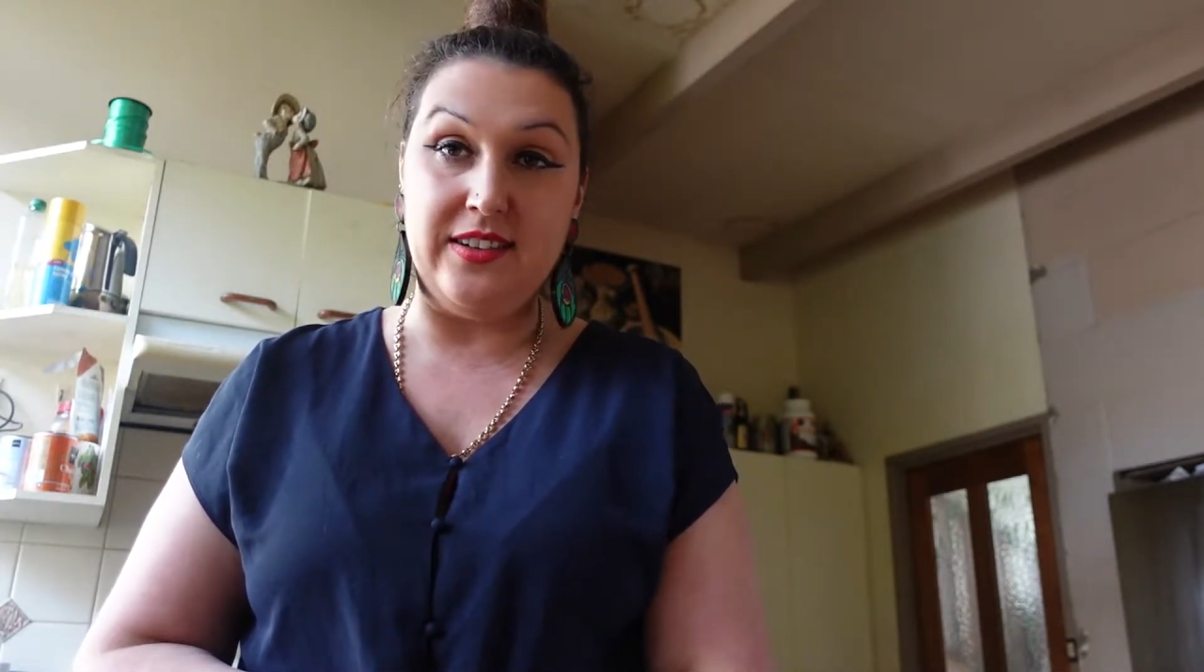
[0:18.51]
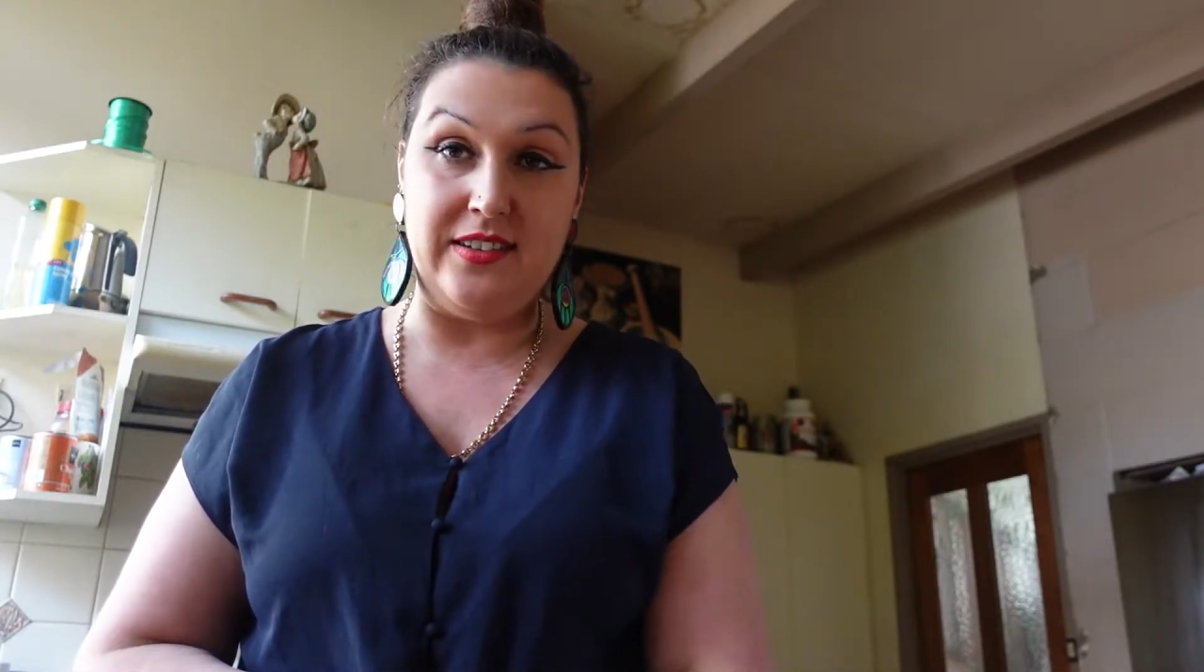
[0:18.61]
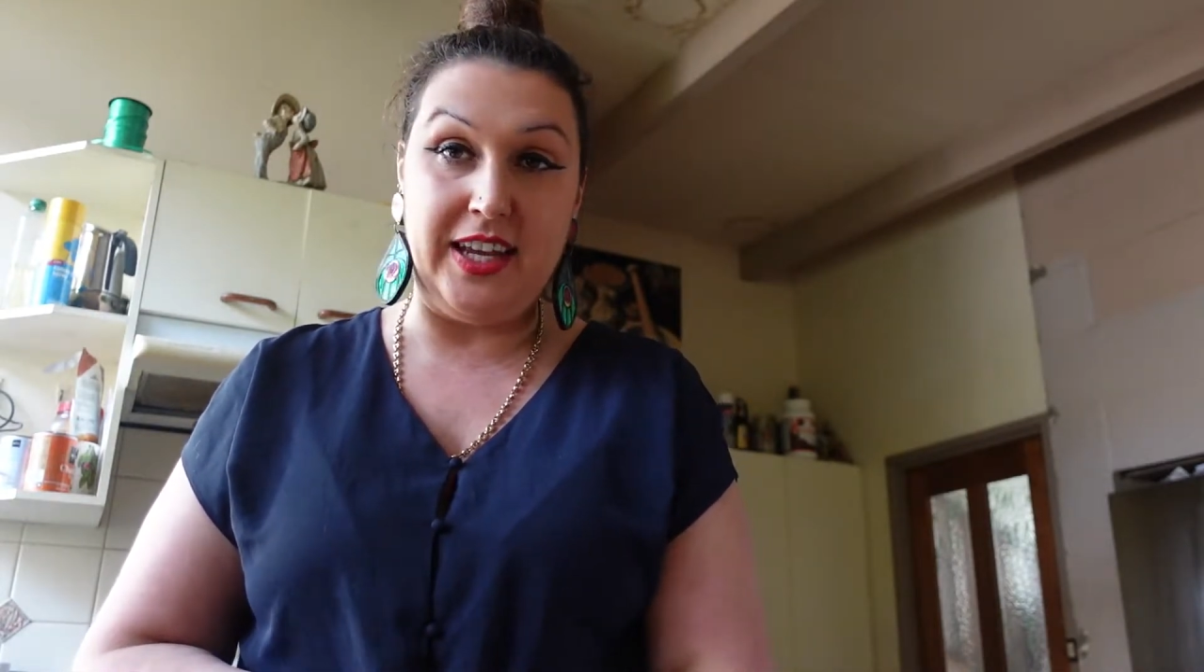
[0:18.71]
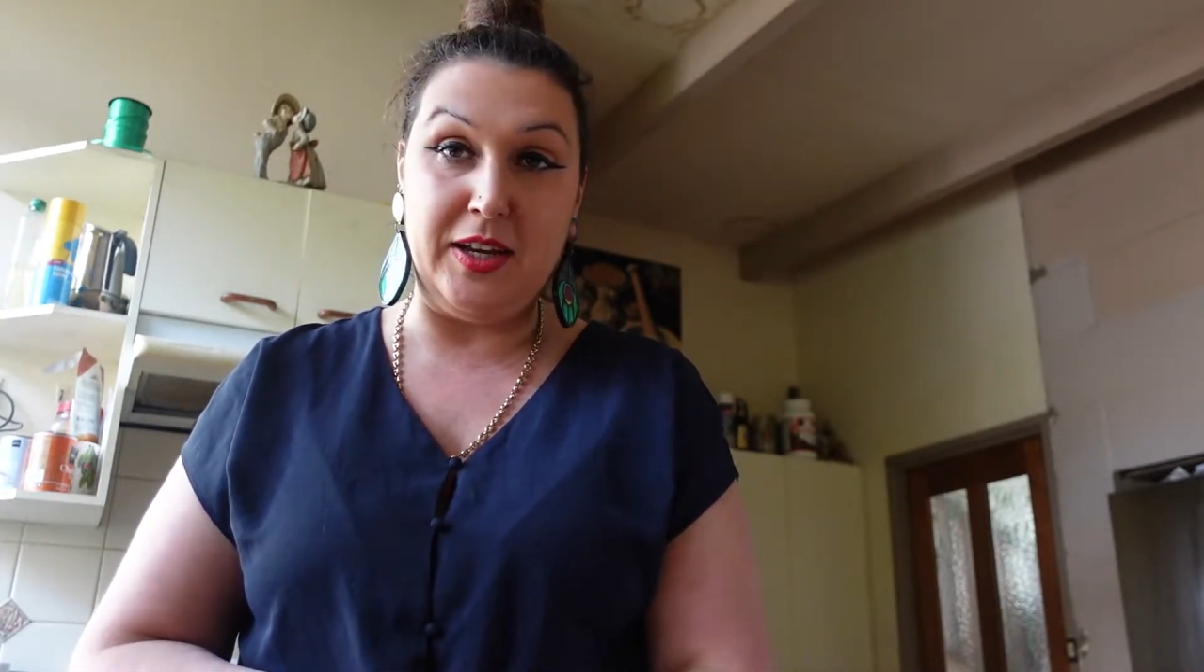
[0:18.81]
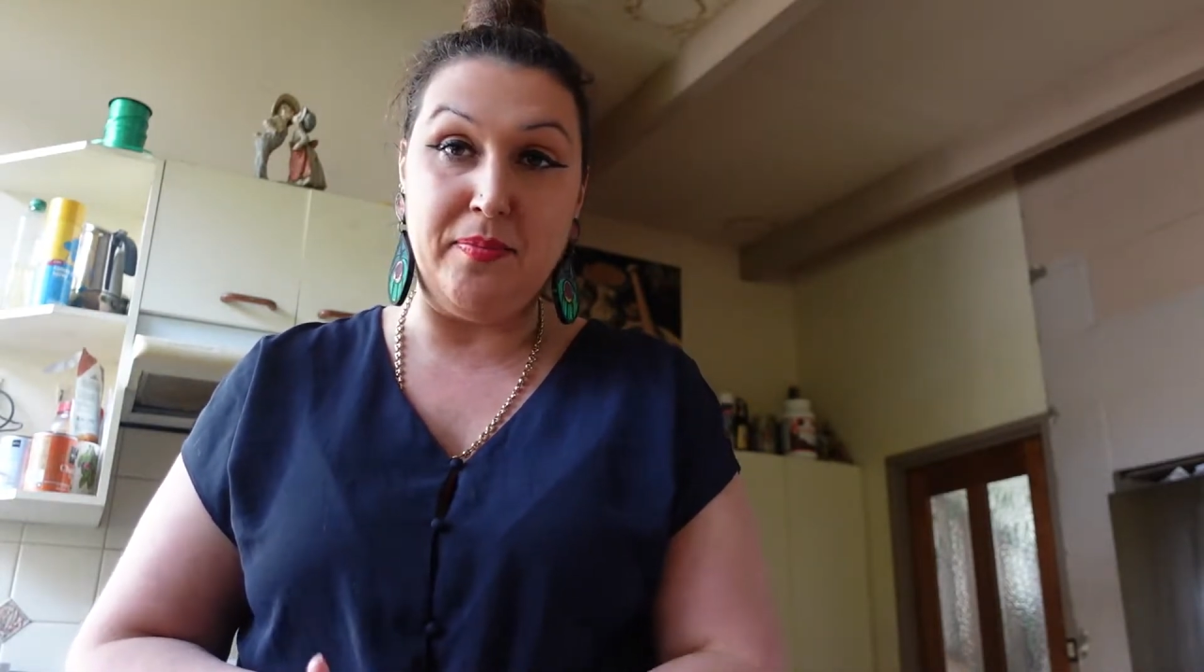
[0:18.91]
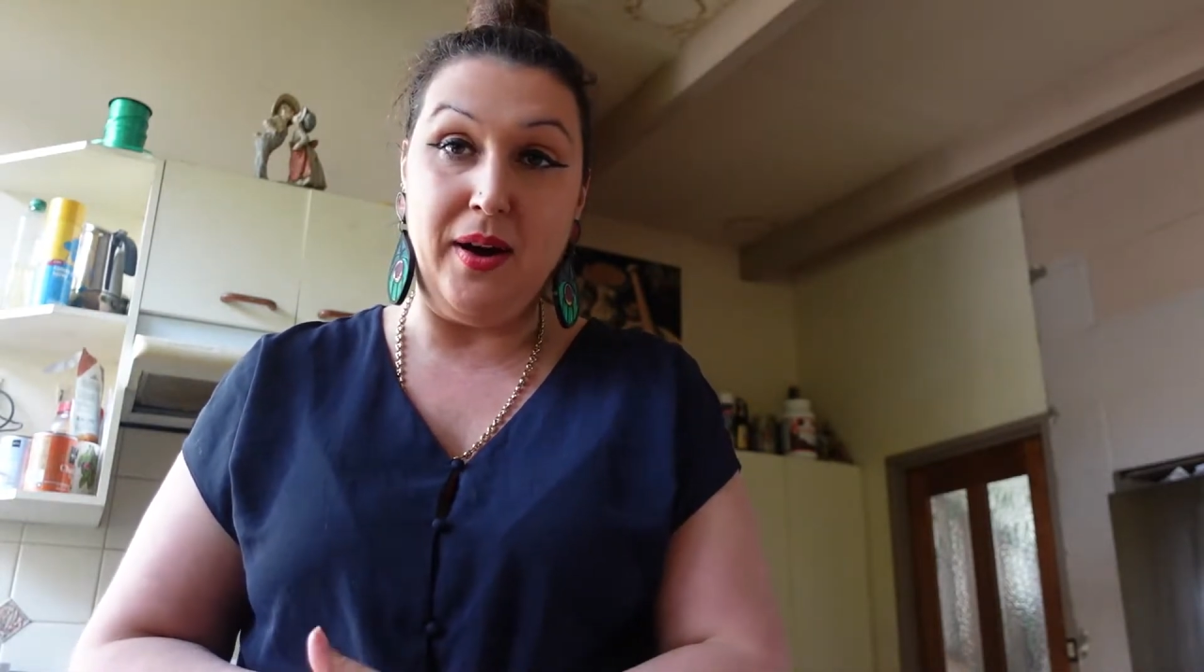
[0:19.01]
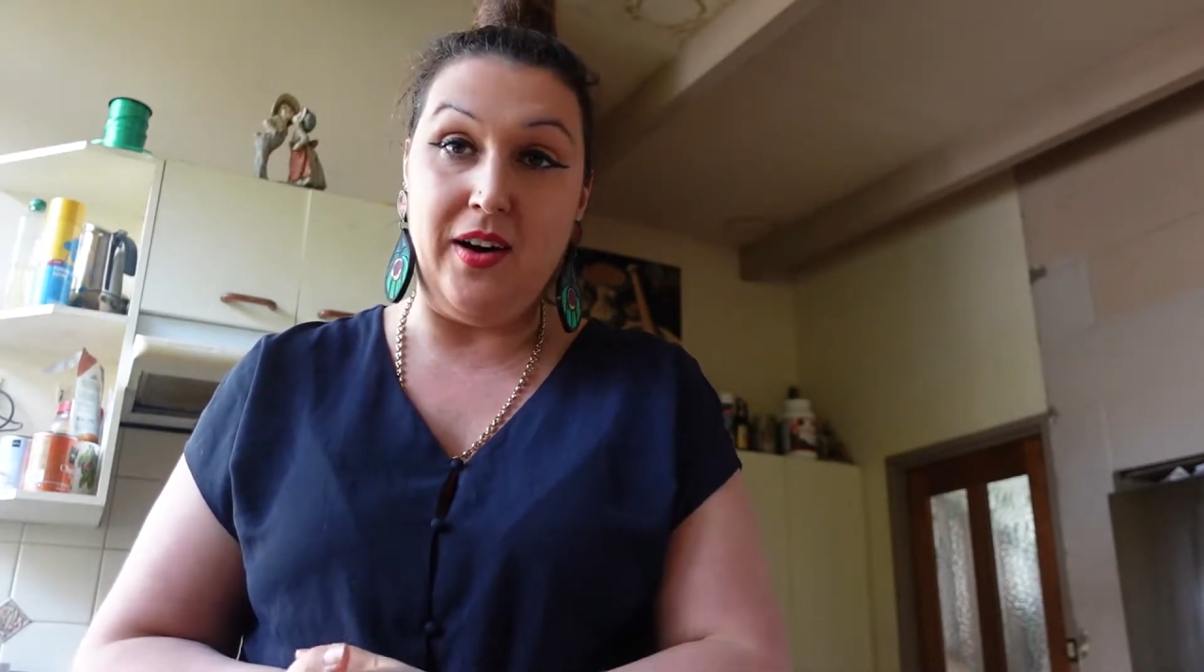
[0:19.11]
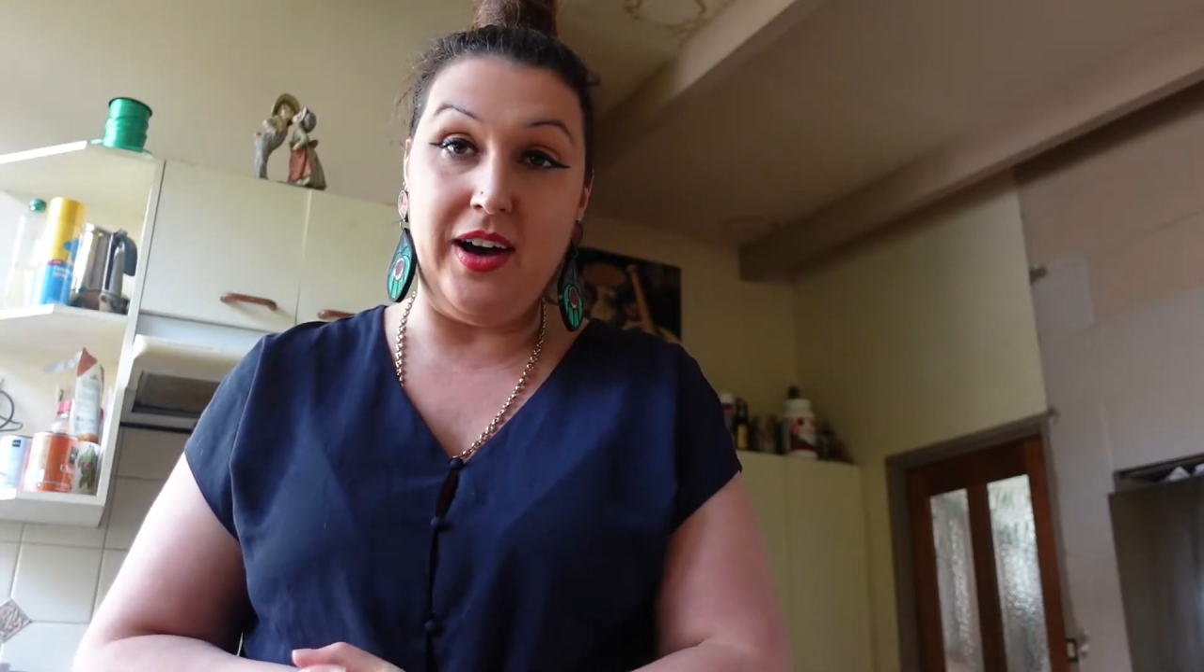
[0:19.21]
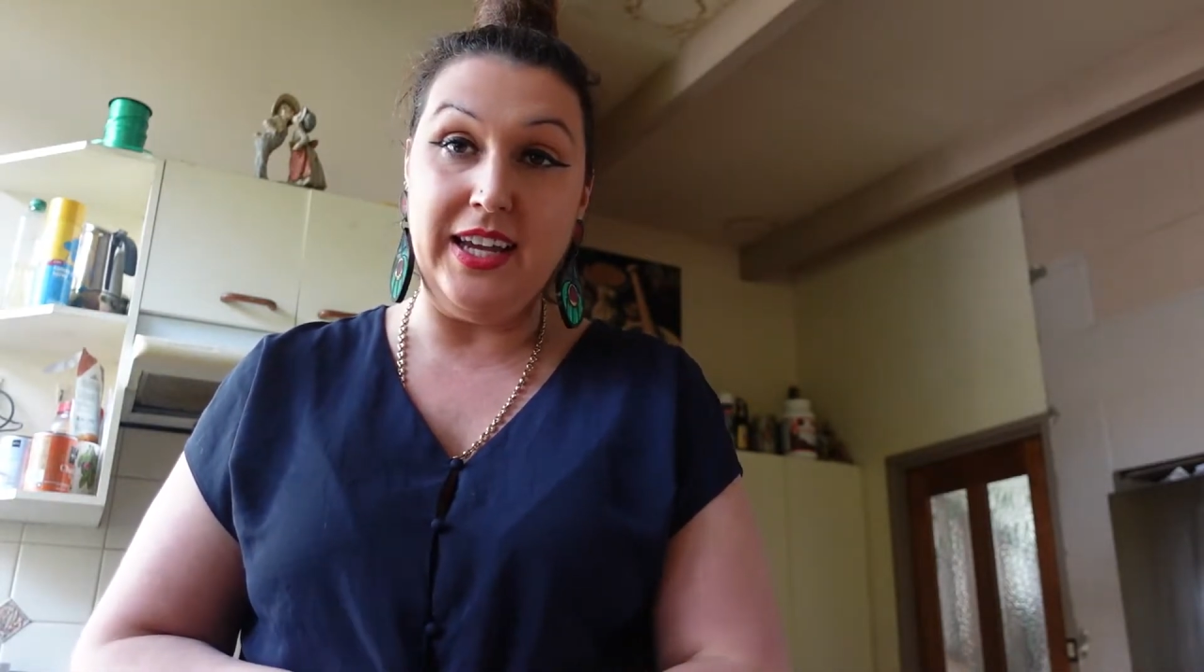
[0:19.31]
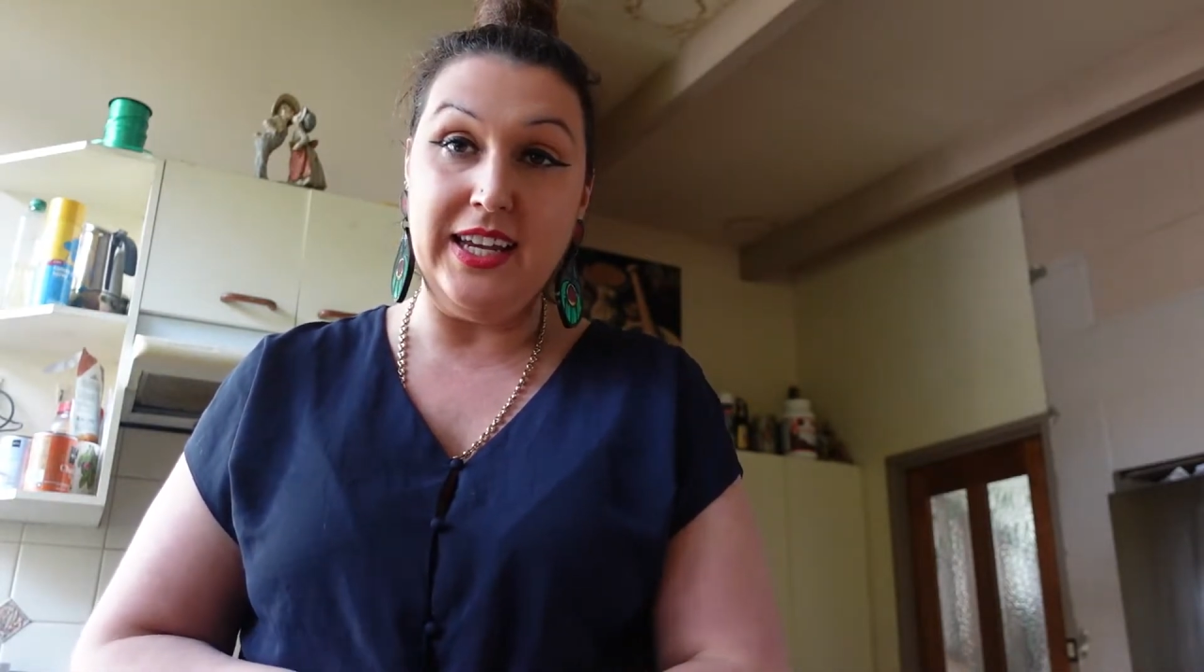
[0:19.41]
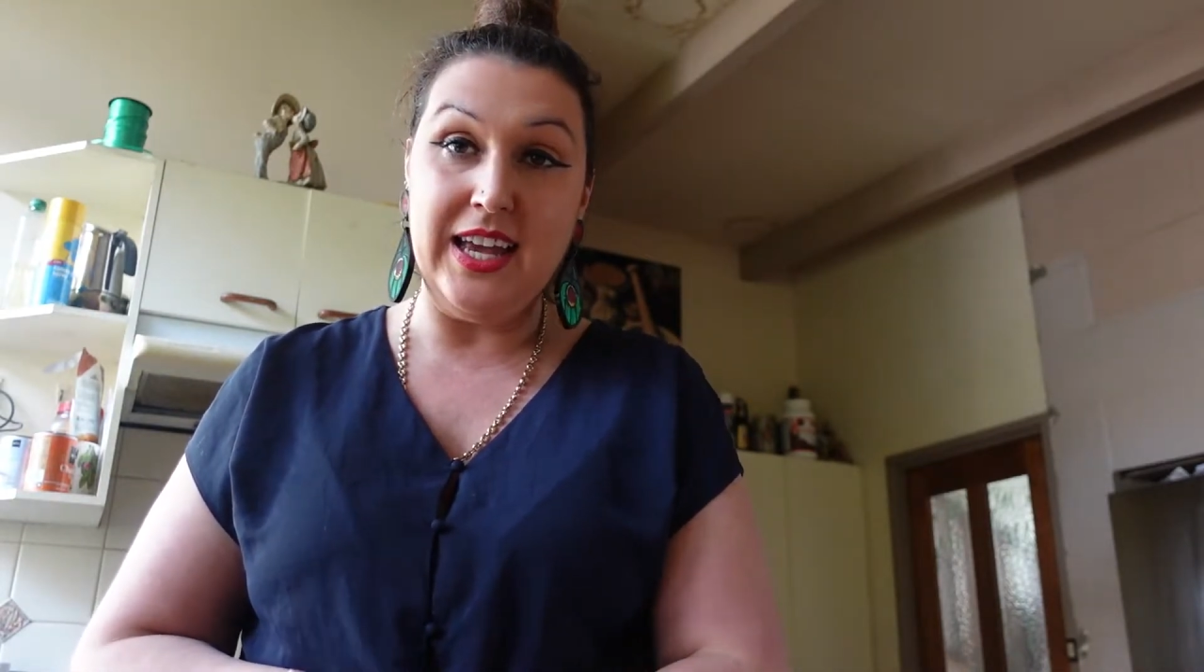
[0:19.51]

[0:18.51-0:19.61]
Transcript: and leek pie